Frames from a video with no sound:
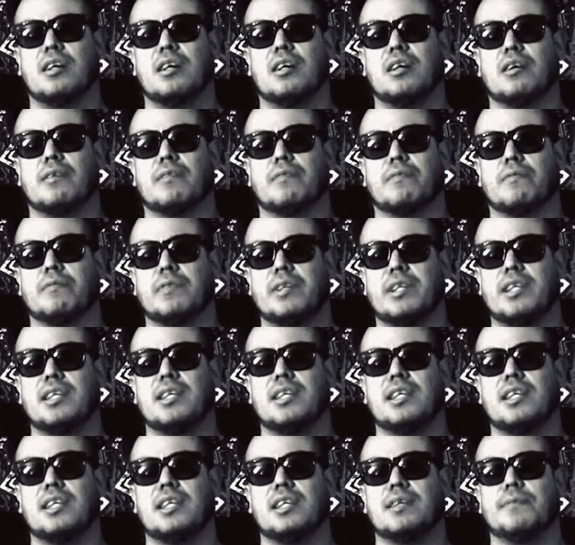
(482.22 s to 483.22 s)
a
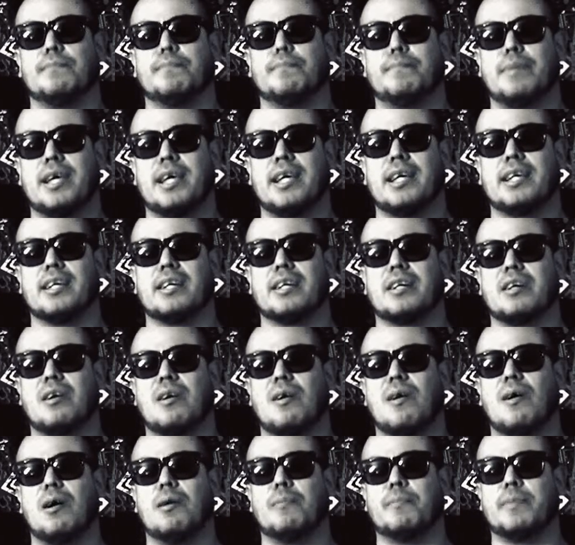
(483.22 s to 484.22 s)
really big
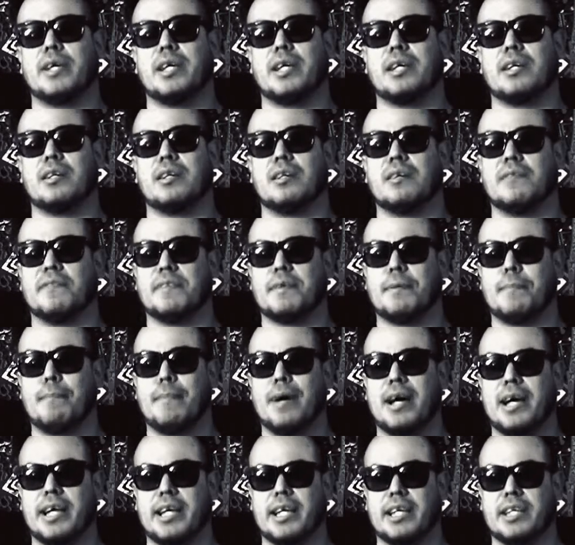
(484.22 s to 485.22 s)
calming of the
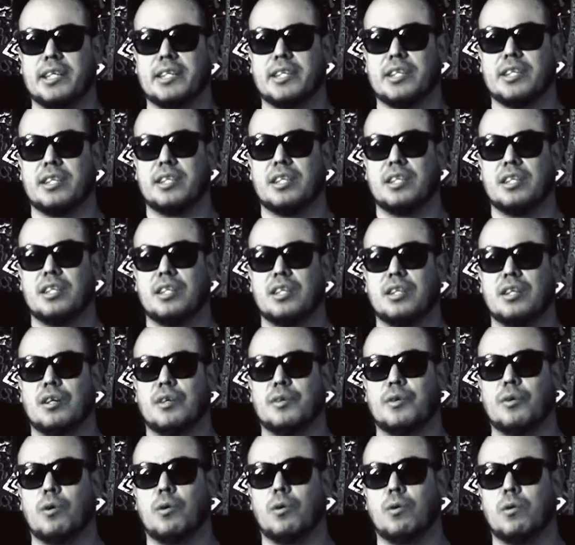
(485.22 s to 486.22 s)
mind,
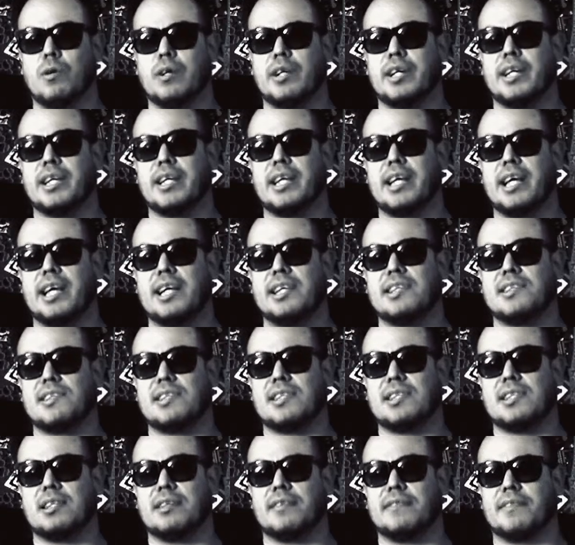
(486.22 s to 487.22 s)
an
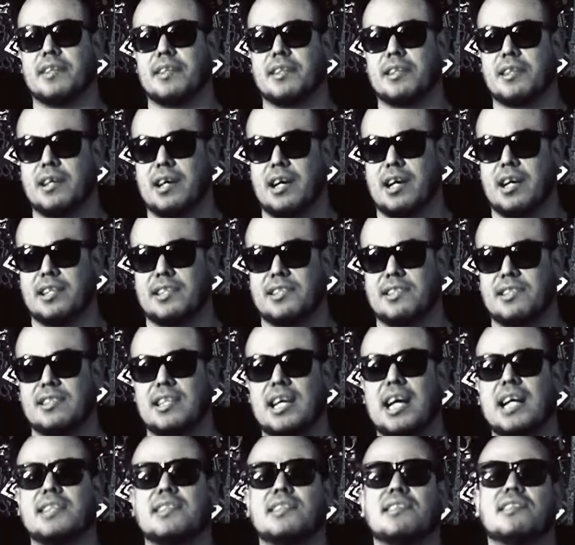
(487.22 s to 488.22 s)
organizing of the thoughts.
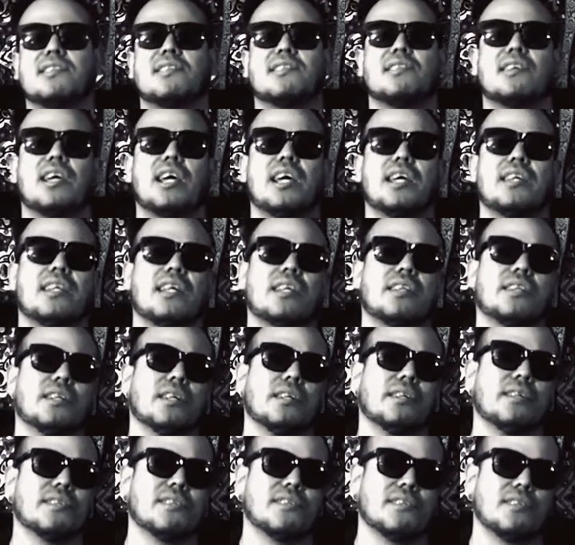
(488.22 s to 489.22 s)
Not to say that the
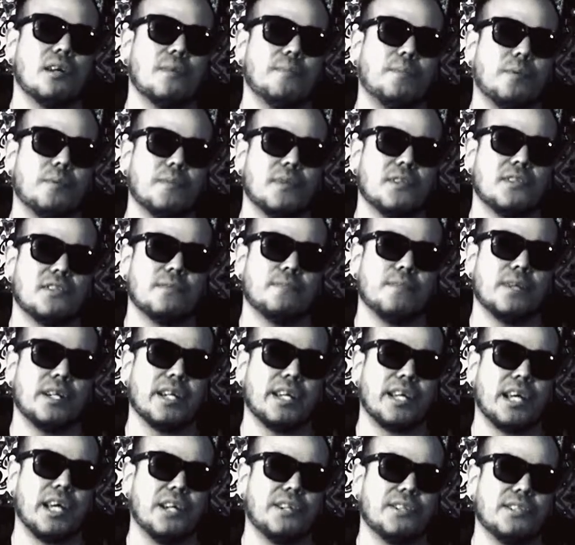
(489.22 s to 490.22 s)
other supplements and
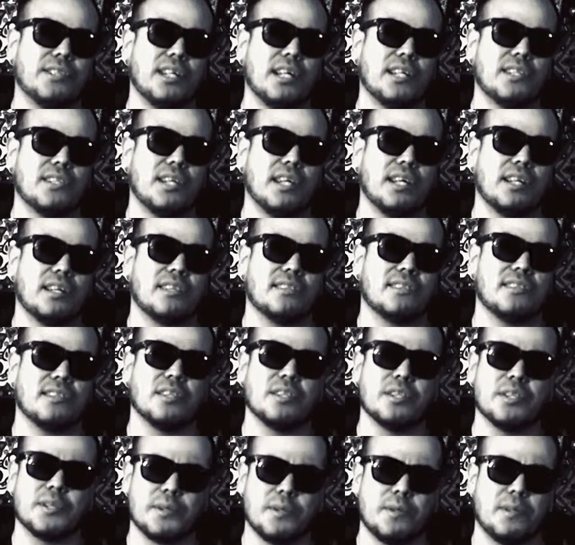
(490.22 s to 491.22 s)
medication I take
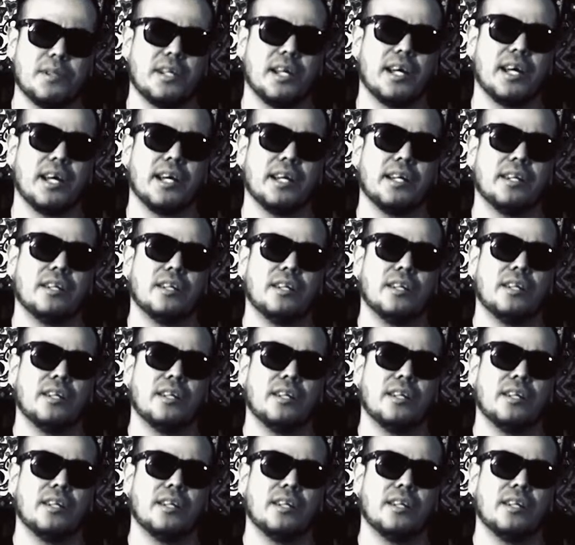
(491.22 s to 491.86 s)
doesn't do that,